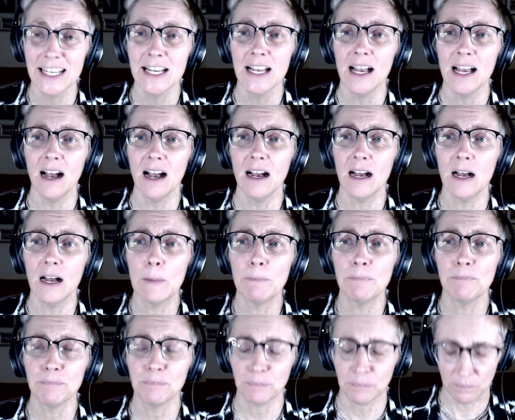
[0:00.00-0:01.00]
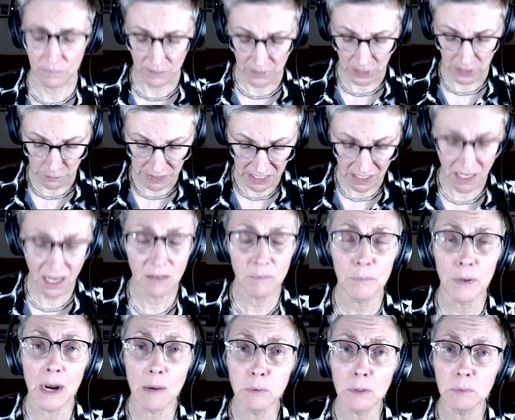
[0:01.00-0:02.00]
Um, Bec-
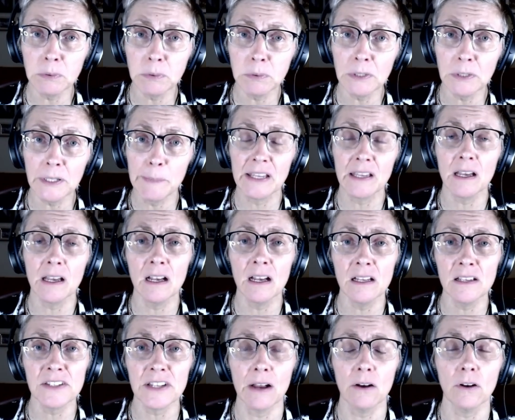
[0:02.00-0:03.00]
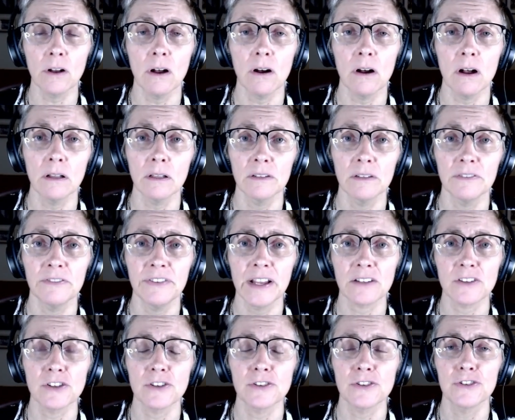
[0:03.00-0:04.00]
probably because alcohol affects
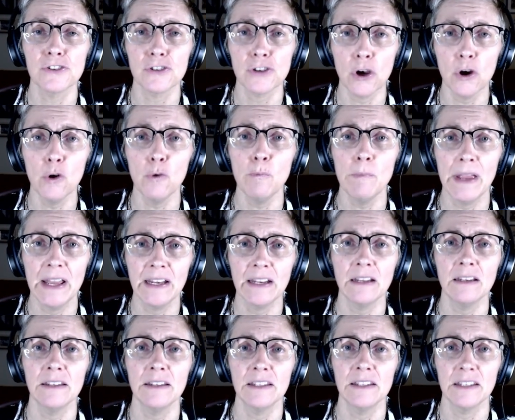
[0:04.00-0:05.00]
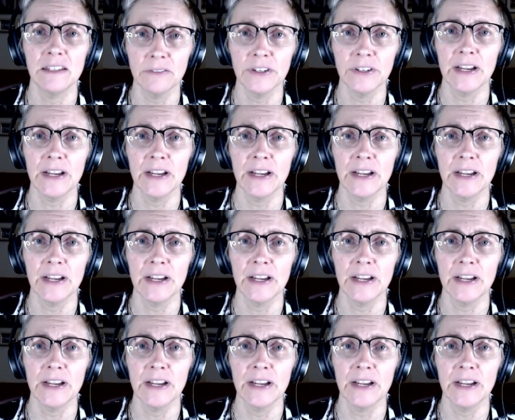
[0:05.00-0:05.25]
so many different